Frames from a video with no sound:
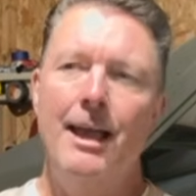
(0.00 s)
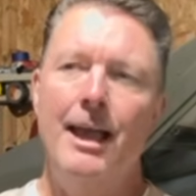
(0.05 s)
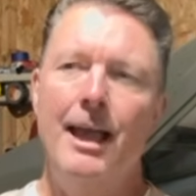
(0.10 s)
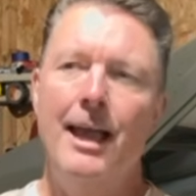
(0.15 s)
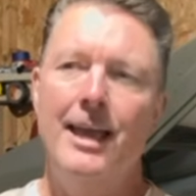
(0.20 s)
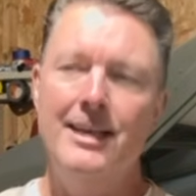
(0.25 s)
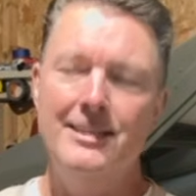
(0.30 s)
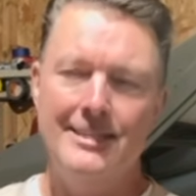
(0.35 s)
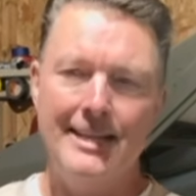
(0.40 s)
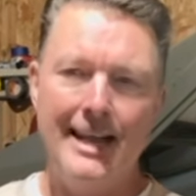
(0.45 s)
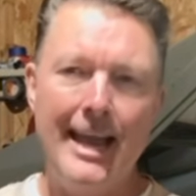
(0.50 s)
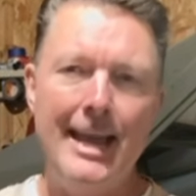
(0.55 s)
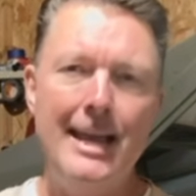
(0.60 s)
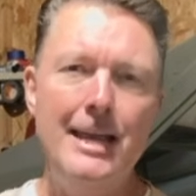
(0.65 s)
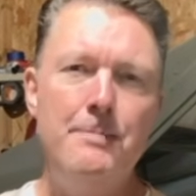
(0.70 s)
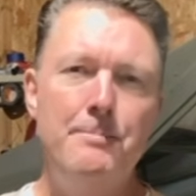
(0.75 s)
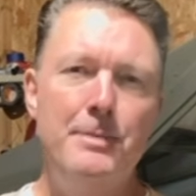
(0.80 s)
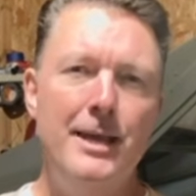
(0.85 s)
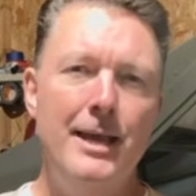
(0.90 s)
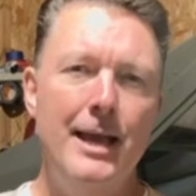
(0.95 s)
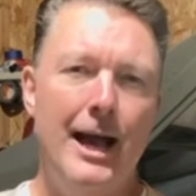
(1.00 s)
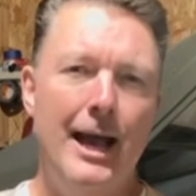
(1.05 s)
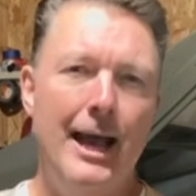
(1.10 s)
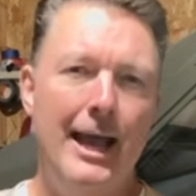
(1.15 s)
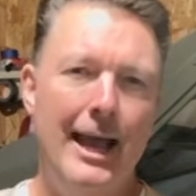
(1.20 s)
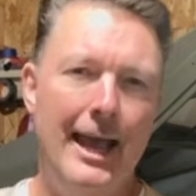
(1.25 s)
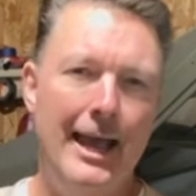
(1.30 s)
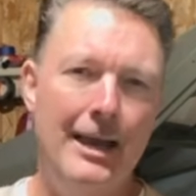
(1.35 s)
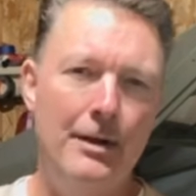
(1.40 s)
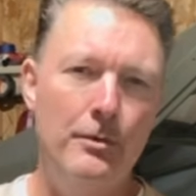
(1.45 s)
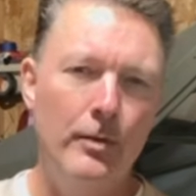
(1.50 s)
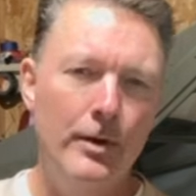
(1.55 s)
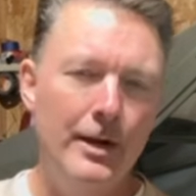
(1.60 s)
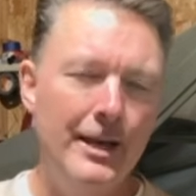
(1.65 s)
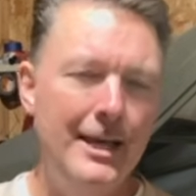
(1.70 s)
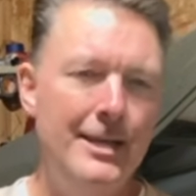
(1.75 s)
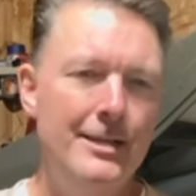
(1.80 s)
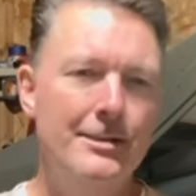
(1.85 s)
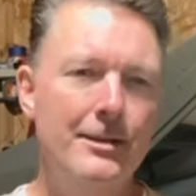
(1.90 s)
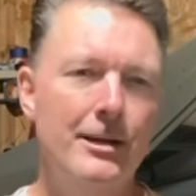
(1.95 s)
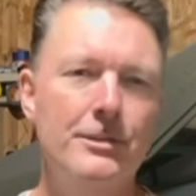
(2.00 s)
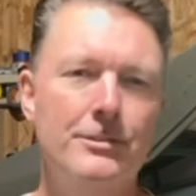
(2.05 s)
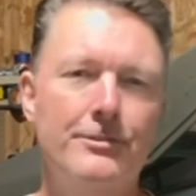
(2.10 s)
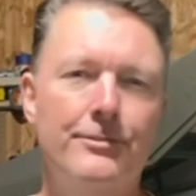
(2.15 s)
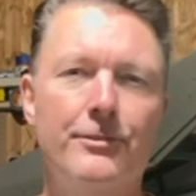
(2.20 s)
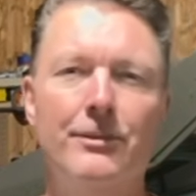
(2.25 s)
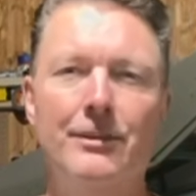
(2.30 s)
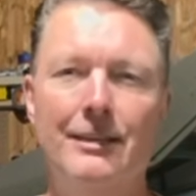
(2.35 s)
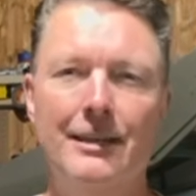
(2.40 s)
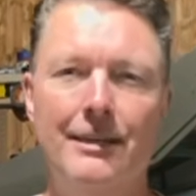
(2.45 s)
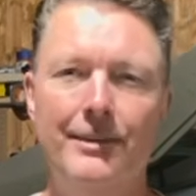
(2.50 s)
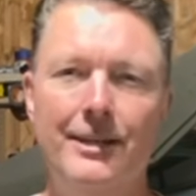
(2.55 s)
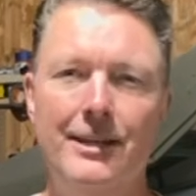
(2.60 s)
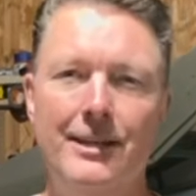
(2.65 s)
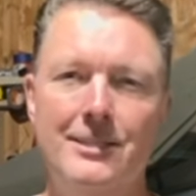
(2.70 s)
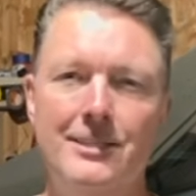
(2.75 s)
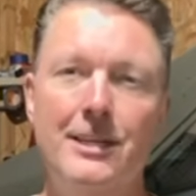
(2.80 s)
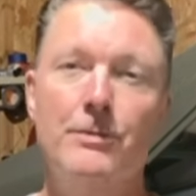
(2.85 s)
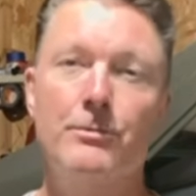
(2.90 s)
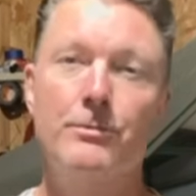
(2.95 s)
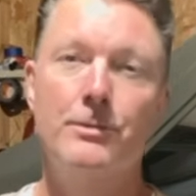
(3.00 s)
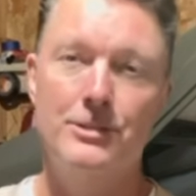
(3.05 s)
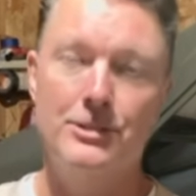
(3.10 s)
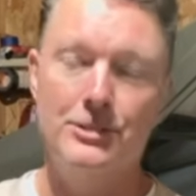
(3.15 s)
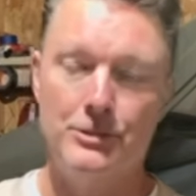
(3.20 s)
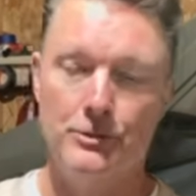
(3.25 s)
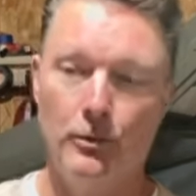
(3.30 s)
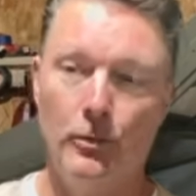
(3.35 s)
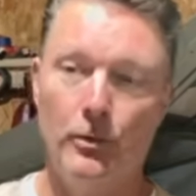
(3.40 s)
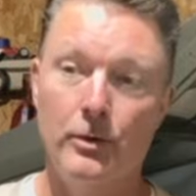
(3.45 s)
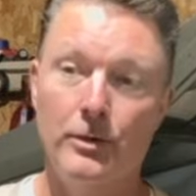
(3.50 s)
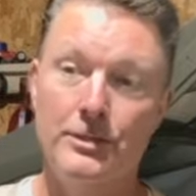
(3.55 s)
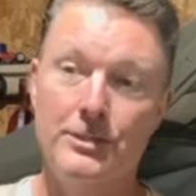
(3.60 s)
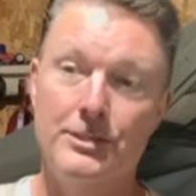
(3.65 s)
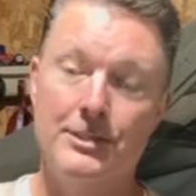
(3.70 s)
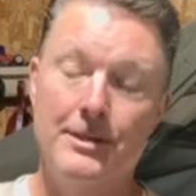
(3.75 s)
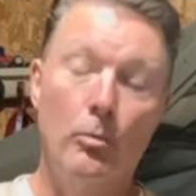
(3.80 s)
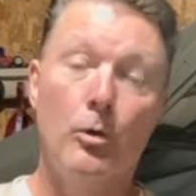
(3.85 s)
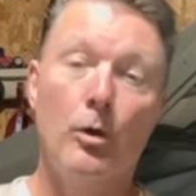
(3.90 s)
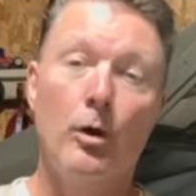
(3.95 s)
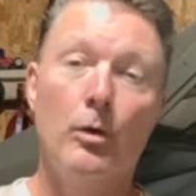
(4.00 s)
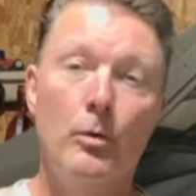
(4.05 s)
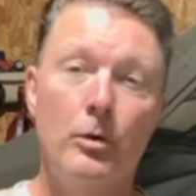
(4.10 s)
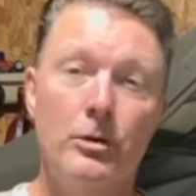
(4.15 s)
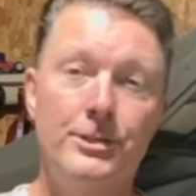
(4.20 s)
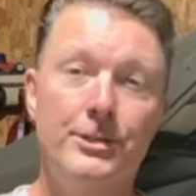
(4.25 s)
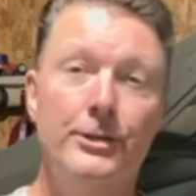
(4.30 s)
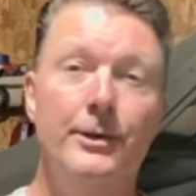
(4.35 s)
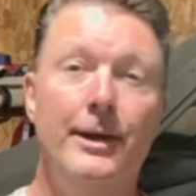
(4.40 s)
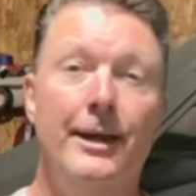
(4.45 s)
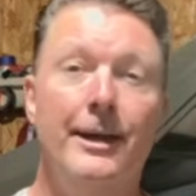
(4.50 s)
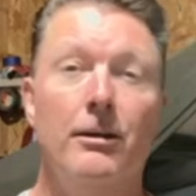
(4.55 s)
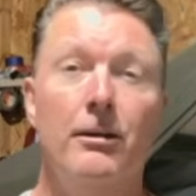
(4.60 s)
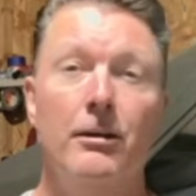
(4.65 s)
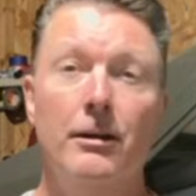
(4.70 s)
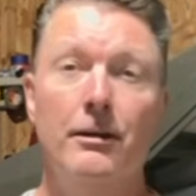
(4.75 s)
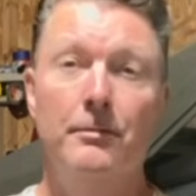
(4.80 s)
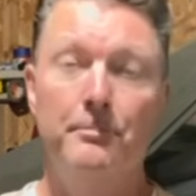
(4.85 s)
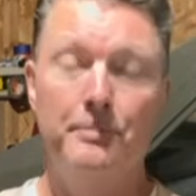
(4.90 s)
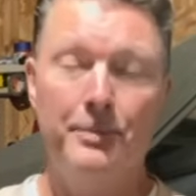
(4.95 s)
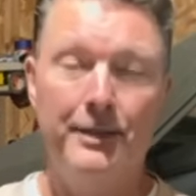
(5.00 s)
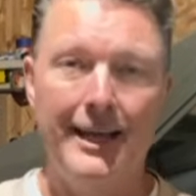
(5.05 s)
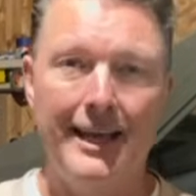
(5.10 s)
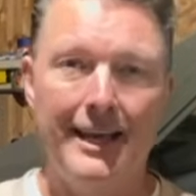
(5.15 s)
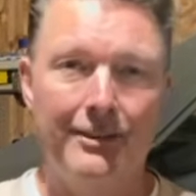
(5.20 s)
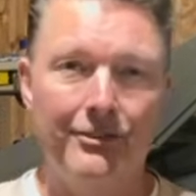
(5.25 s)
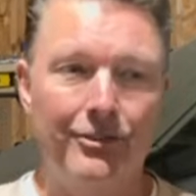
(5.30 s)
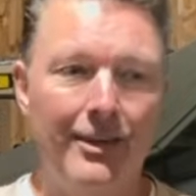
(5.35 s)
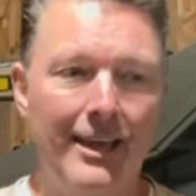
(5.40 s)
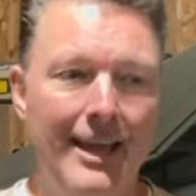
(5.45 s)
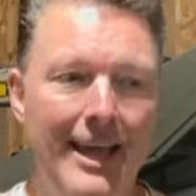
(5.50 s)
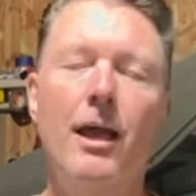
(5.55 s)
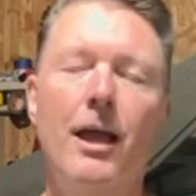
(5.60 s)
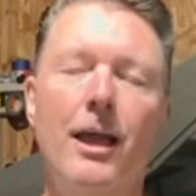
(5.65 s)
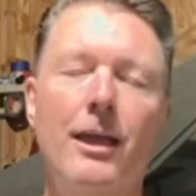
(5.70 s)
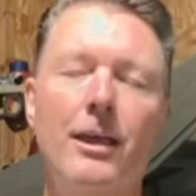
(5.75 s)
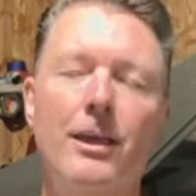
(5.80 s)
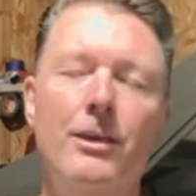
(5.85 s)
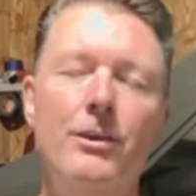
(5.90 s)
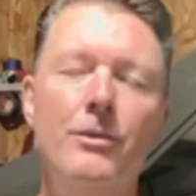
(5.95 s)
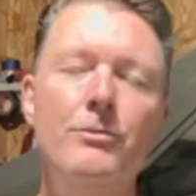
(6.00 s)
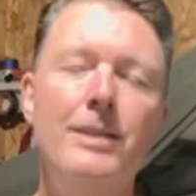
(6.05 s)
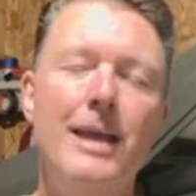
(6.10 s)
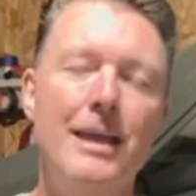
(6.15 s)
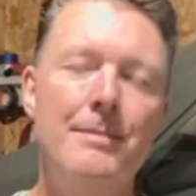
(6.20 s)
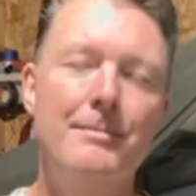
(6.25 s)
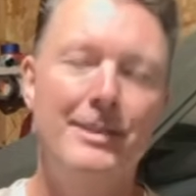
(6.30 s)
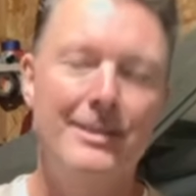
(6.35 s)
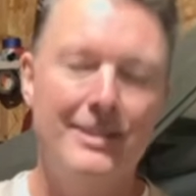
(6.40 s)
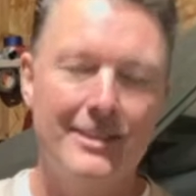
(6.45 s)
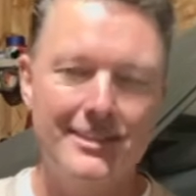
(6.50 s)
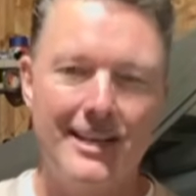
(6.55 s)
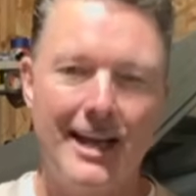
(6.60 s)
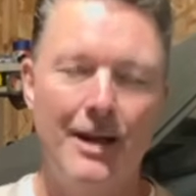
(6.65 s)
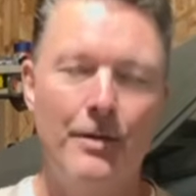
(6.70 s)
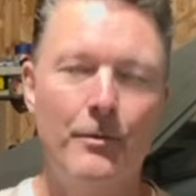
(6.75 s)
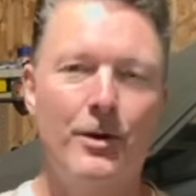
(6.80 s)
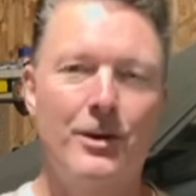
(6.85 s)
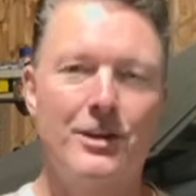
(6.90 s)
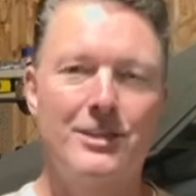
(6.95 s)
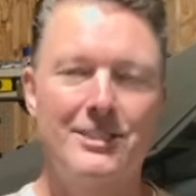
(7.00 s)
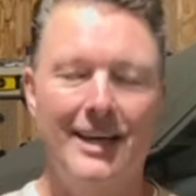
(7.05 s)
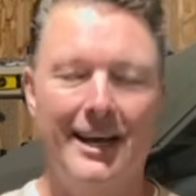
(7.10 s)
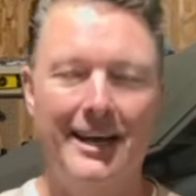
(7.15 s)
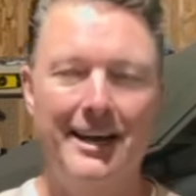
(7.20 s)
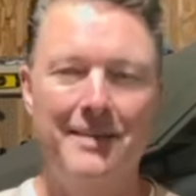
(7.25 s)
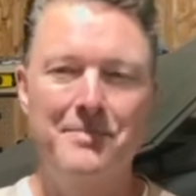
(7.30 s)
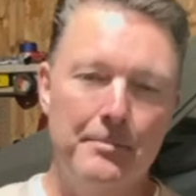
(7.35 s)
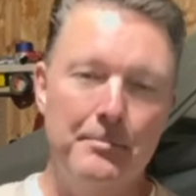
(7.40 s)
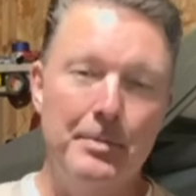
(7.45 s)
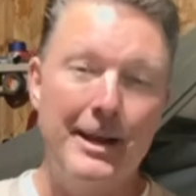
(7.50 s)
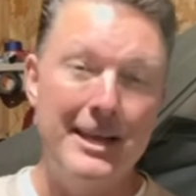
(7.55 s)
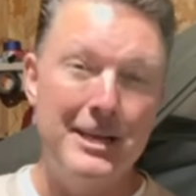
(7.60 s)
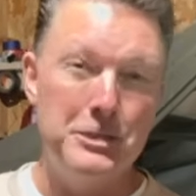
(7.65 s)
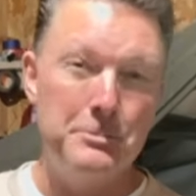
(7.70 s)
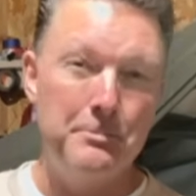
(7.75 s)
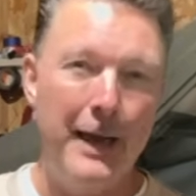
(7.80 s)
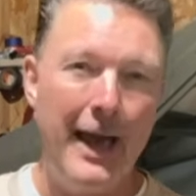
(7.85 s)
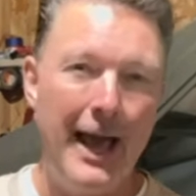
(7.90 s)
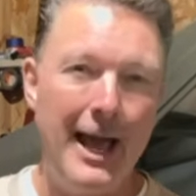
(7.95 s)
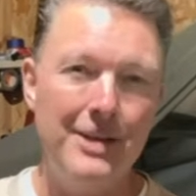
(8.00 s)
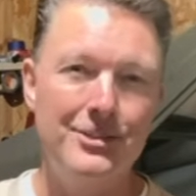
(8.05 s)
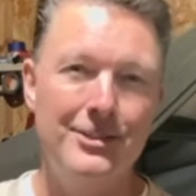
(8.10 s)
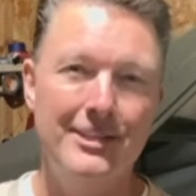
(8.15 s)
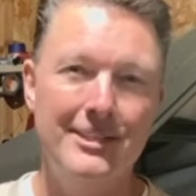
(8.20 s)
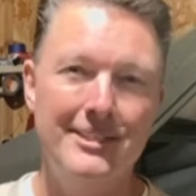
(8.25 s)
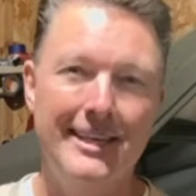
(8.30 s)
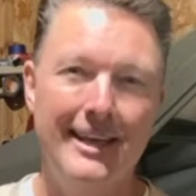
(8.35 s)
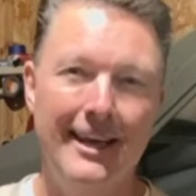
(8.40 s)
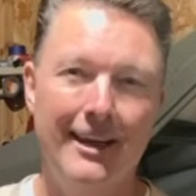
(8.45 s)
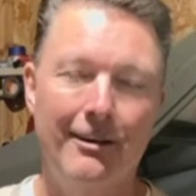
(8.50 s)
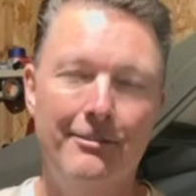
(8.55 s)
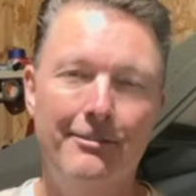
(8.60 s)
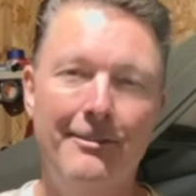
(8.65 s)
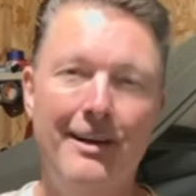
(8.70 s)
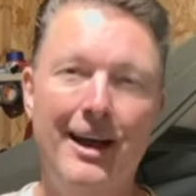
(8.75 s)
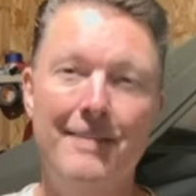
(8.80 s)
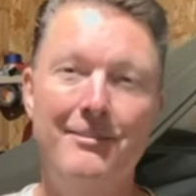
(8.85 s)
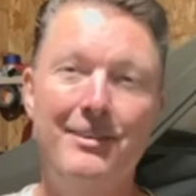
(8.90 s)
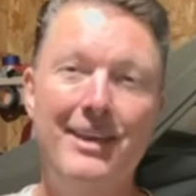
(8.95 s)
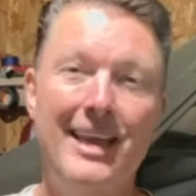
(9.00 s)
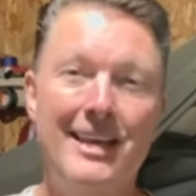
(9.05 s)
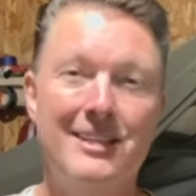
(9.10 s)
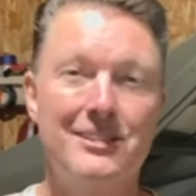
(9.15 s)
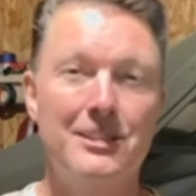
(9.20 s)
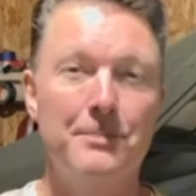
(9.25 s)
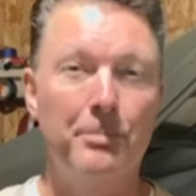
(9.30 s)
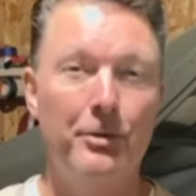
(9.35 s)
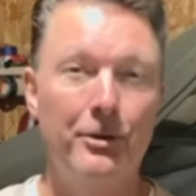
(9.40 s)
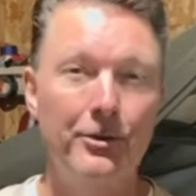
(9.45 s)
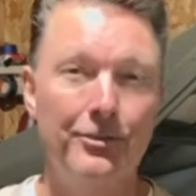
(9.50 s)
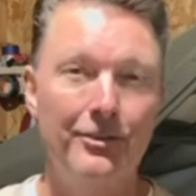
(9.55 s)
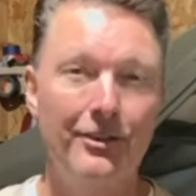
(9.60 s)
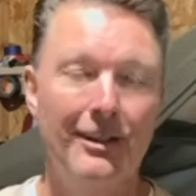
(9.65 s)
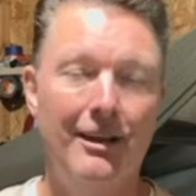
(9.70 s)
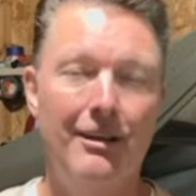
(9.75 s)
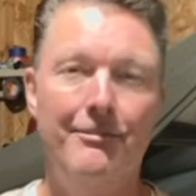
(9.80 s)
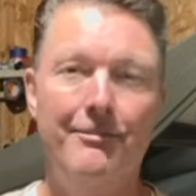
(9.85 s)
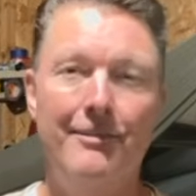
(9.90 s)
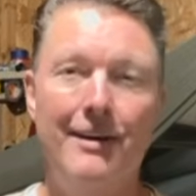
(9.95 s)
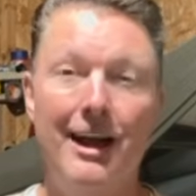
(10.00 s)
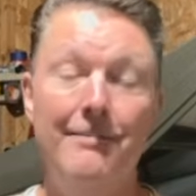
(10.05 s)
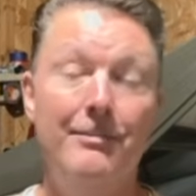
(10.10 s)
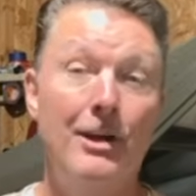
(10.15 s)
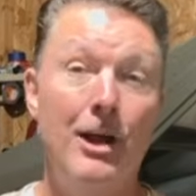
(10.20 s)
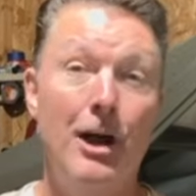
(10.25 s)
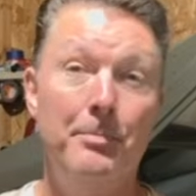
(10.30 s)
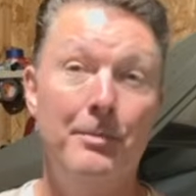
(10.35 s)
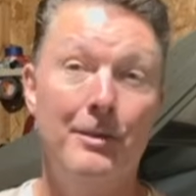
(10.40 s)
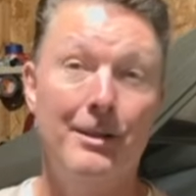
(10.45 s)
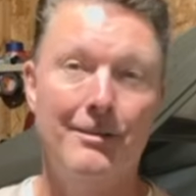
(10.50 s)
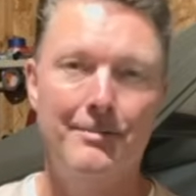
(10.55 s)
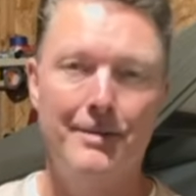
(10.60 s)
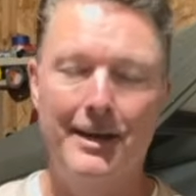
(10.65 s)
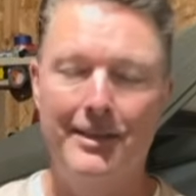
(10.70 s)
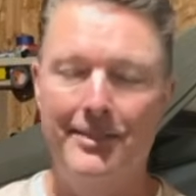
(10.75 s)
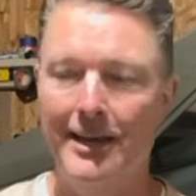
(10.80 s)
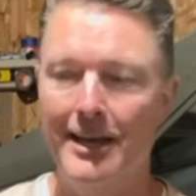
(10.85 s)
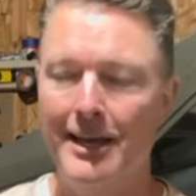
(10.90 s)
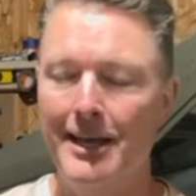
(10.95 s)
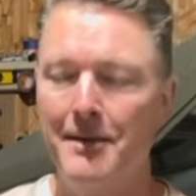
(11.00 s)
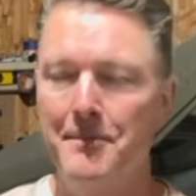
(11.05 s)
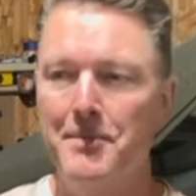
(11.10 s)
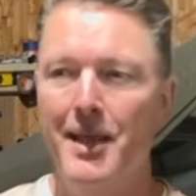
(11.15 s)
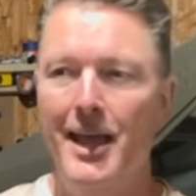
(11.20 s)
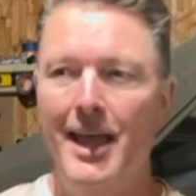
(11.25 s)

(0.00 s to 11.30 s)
He's an A&P IA, and what he does for a living is he restores World War II era planes. You name it, this guy works on it. But his passion is the L-5. He has a personal L-5, a couple of them, I think.